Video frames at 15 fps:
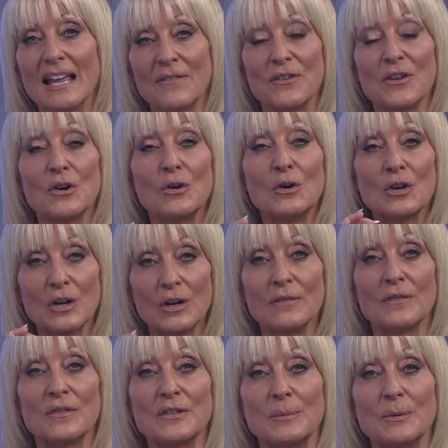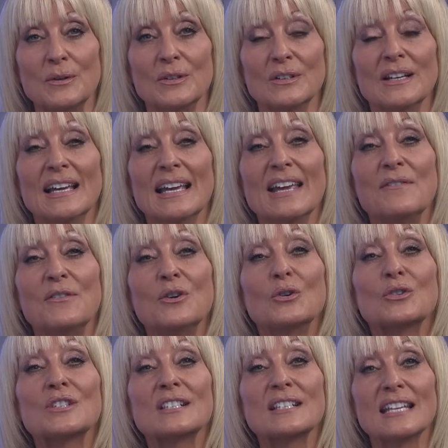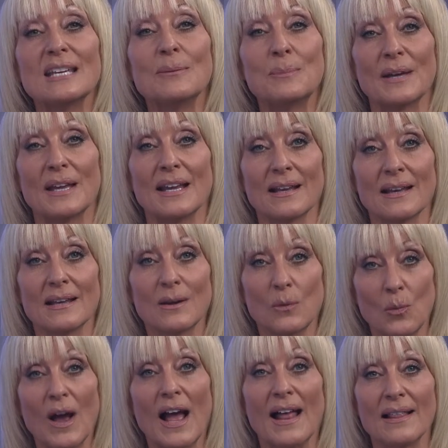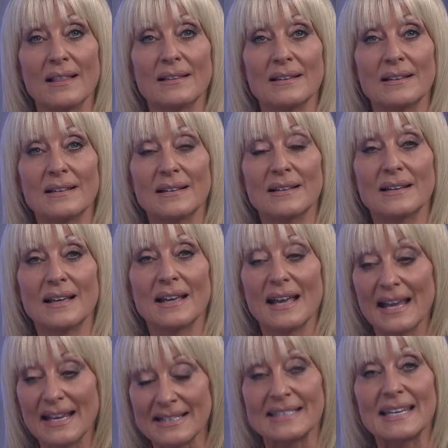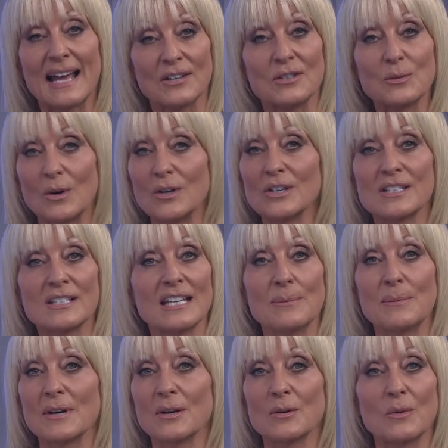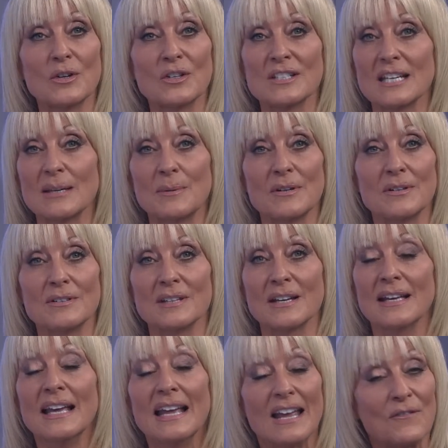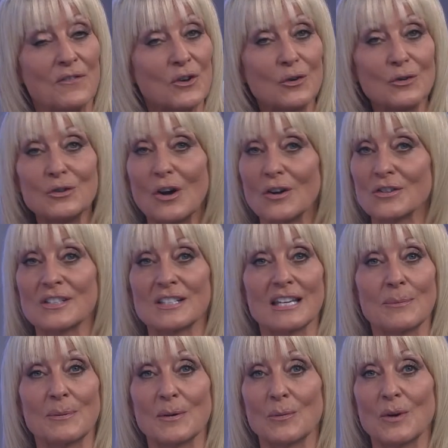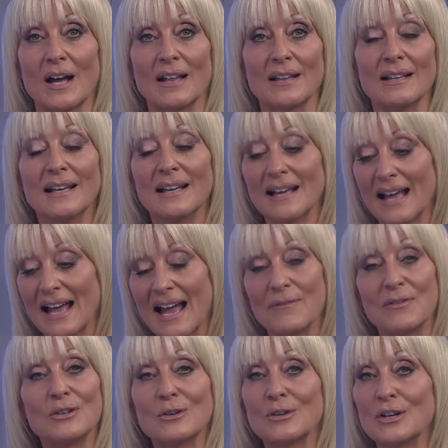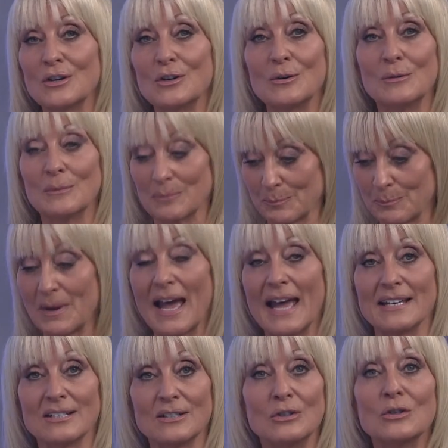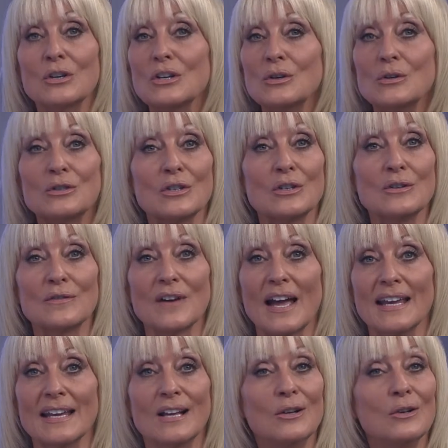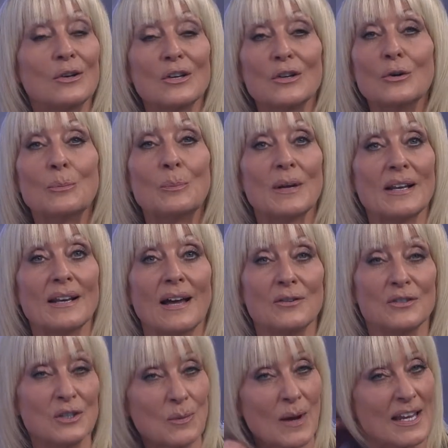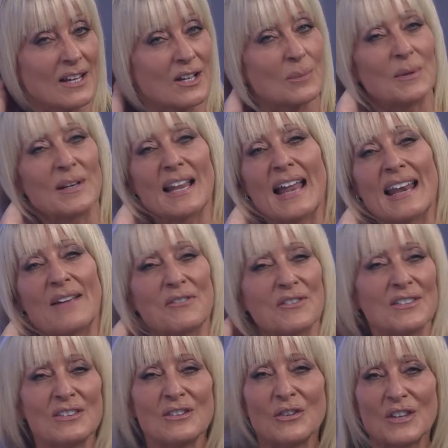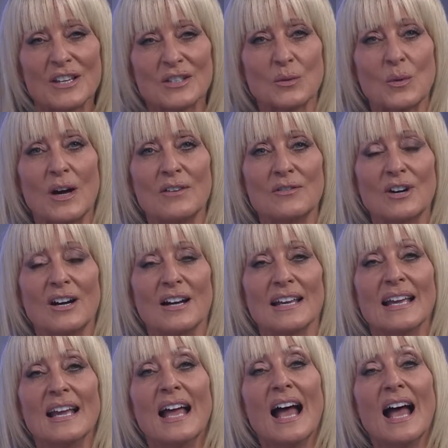If you're comfortable, if you're sleeping well, it's down to what you're sleeping on and what you're sleeping under. If you're not sleeping well, have a look at your bed, look at your duvet, look at your pillow. Do you wake up and nothing's quite right?